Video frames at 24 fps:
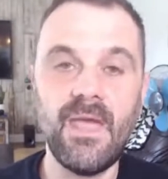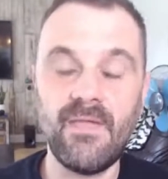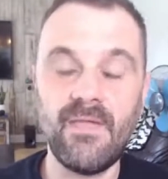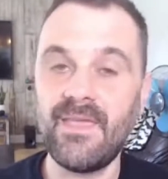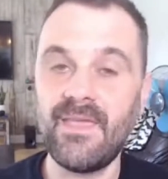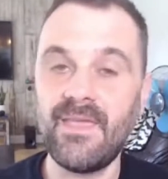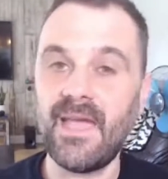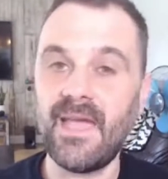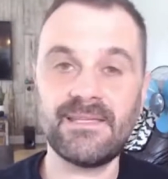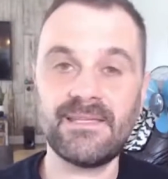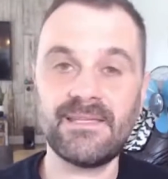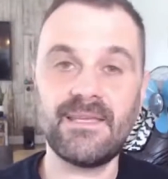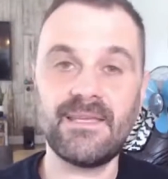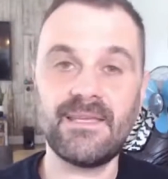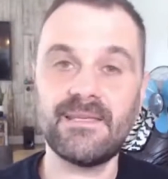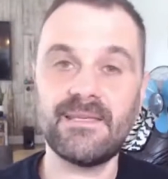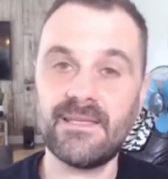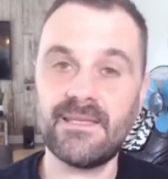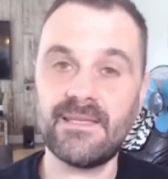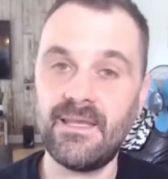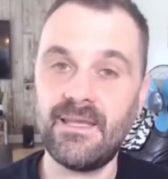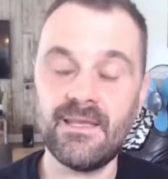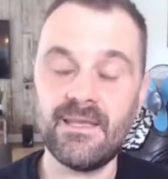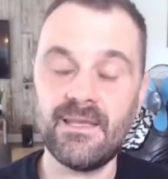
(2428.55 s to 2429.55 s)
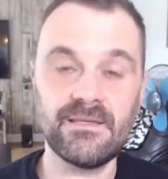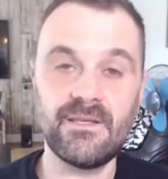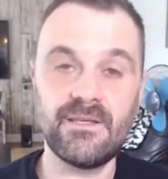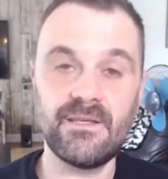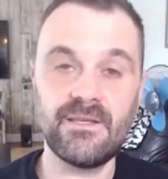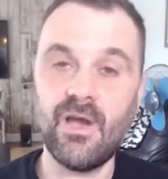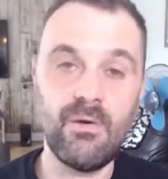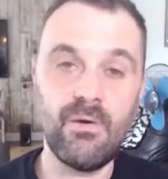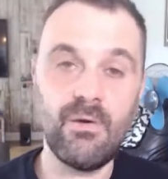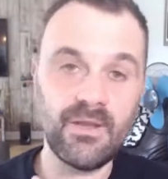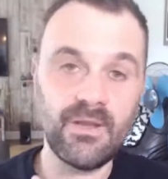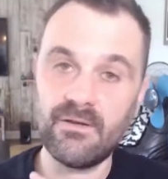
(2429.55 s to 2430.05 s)
And the SEC is
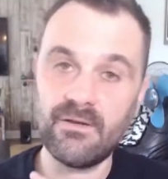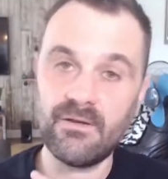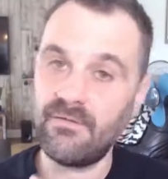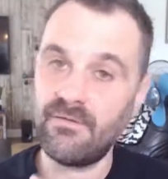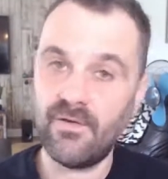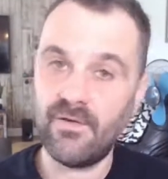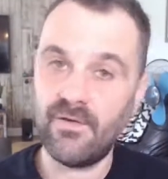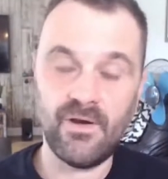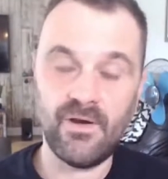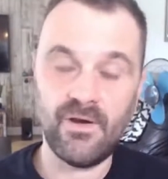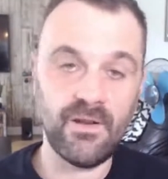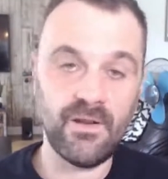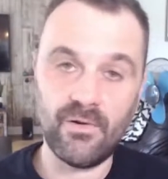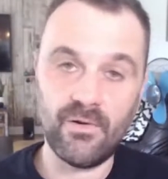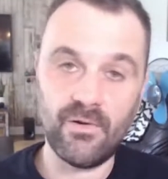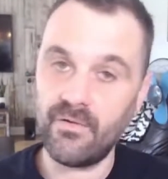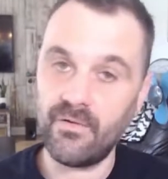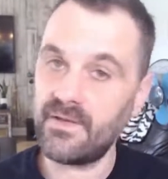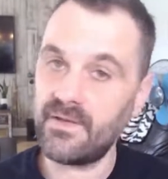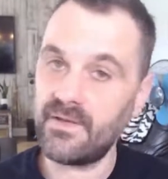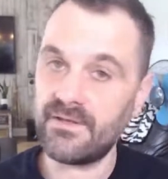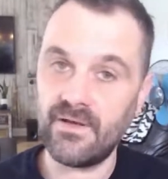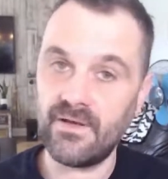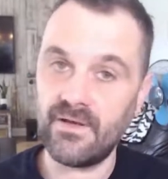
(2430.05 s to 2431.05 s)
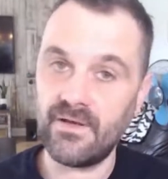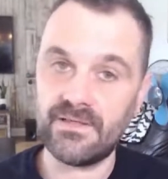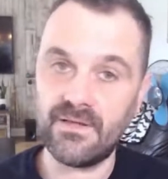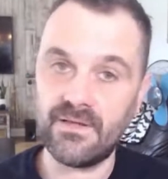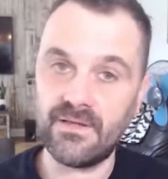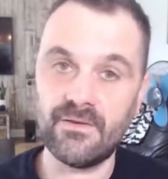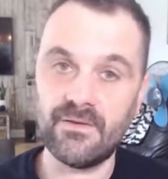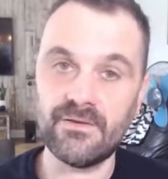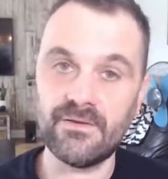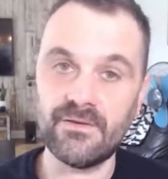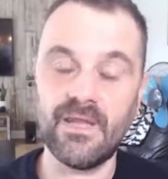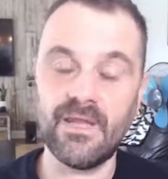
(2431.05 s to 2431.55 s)
going for a lot of these
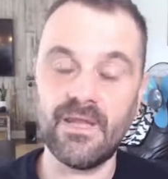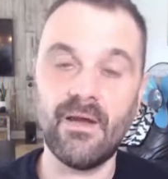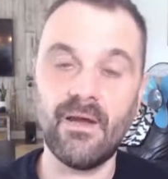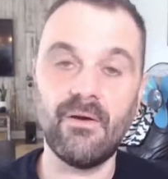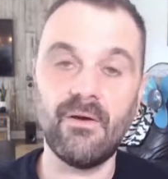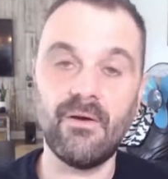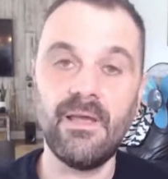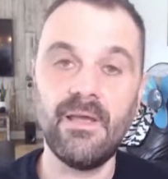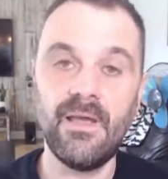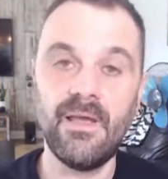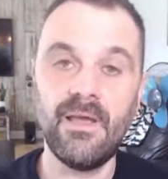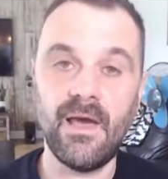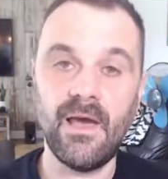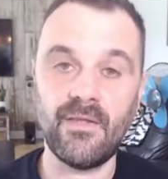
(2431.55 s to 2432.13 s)
ICOs now.